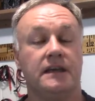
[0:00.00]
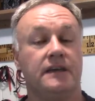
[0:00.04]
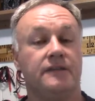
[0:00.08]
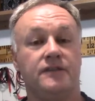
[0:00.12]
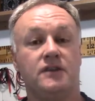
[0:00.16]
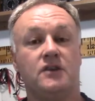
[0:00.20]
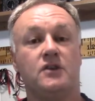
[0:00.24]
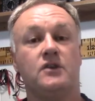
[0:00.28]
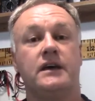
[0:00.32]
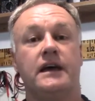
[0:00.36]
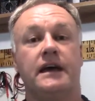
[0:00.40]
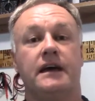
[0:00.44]
If
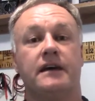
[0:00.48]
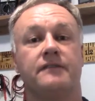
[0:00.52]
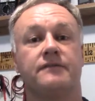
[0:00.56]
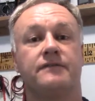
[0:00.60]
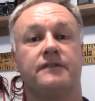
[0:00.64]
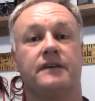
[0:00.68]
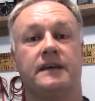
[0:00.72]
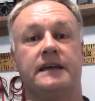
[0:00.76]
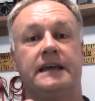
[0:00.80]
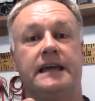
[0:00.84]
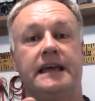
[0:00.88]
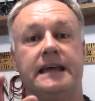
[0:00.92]
you have
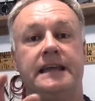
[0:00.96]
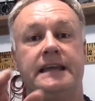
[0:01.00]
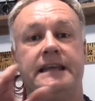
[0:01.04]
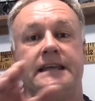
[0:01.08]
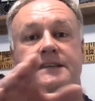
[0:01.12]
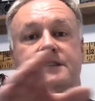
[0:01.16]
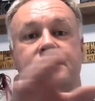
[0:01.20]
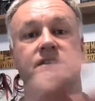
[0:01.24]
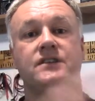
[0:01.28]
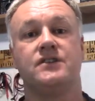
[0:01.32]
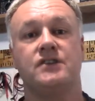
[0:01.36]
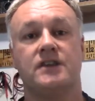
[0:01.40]
any
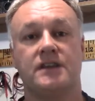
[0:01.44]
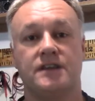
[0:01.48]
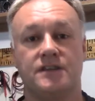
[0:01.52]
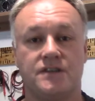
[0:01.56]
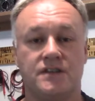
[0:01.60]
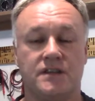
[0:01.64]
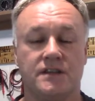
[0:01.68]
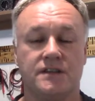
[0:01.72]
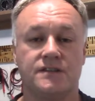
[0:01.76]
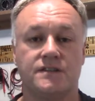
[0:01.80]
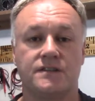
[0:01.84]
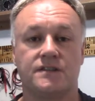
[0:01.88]

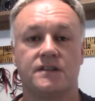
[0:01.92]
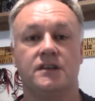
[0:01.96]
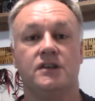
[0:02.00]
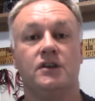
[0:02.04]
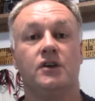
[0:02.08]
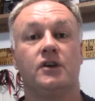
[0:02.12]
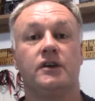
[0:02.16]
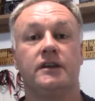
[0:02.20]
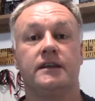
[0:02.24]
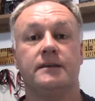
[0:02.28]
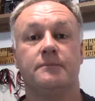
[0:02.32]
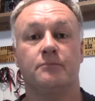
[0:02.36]
suggestions that
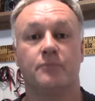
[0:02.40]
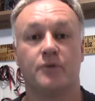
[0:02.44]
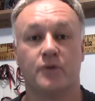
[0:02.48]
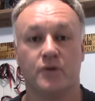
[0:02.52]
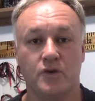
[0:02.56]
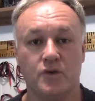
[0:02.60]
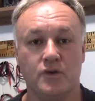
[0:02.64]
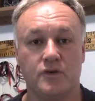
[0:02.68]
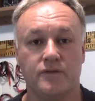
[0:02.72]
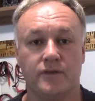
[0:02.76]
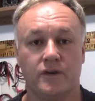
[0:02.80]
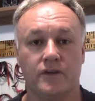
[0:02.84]
you could
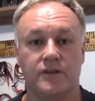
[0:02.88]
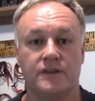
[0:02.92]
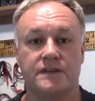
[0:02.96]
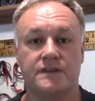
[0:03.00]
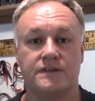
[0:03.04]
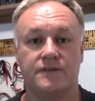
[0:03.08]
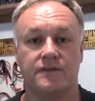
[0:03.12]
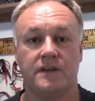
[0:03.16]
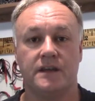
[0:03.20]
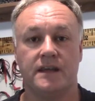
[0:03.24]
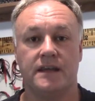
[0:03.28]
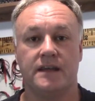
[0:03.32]
improve on
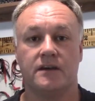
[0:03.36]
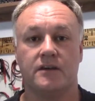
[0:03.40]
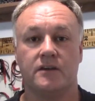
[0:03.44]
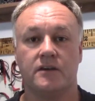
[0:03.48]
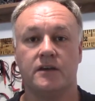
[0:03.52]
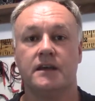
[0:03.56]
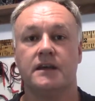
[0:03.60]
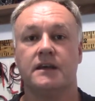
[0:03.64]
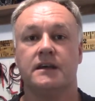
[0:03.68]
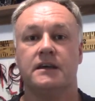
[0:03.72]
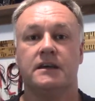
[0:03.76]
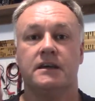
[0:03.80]
this video,
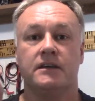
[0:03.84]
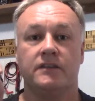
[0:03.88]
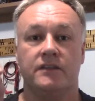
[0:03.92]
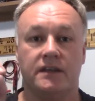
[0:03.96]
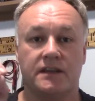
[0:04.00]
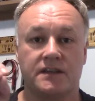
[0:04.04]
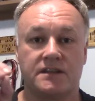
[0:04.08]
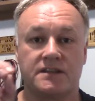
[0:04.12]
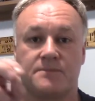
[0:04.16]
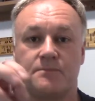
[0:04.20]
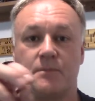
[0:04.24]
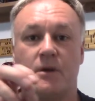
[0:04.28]
the
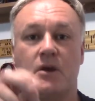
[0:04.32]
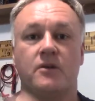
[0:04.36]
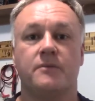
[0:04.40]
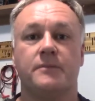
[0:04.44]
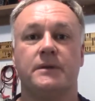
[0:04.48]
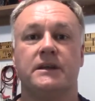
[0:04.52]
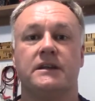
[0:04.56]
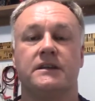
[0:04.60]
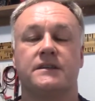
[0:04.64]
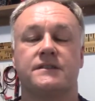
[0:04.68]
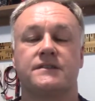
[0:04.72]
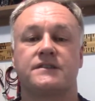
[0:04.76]

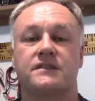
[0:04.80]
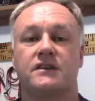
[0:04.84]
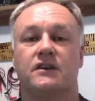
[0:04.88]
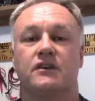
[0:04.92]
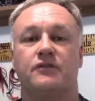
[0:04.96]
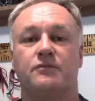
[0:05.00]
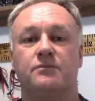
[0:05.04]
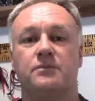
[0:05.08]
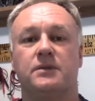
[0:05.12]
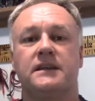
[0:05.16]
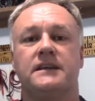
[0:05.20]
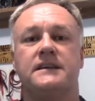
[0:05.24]
experiment
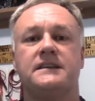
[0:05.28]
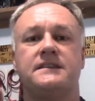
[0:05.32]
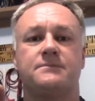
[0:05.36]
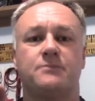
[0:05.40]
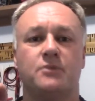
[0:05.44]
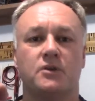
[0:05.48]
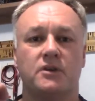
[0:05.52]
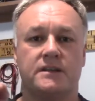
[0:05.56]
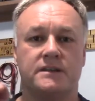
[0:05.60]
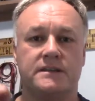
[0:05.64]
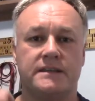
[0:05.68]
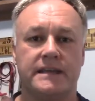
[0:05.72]
itself, please
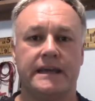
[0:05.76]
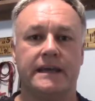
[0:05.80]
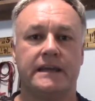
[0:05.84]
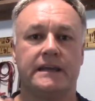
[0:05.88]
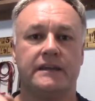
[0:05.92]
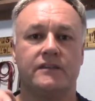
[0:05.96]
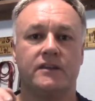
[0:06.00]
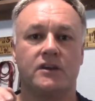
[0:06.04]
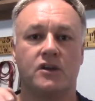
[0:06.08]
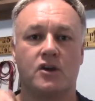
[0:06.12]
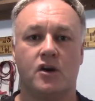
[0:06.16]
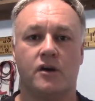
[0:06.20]
put it down
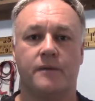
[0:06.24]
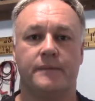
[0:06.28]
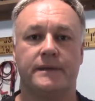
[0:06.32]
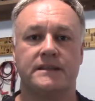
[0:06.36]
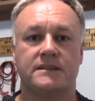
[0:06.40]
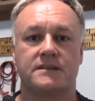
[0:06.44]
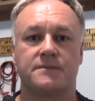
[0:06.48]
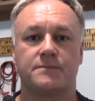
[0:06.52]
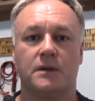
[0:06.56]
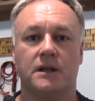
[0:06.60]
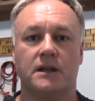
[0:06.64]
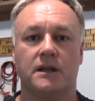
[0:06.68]
in the
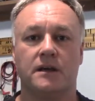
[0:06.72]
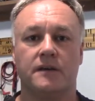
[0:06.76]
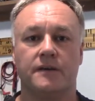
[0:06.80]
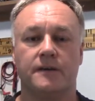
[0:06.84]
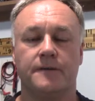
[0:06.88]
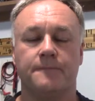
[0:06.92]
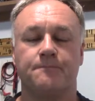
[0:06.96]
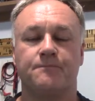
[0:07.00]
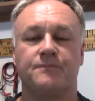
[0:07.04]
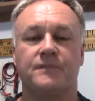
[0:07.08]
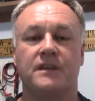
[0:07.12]
comments below.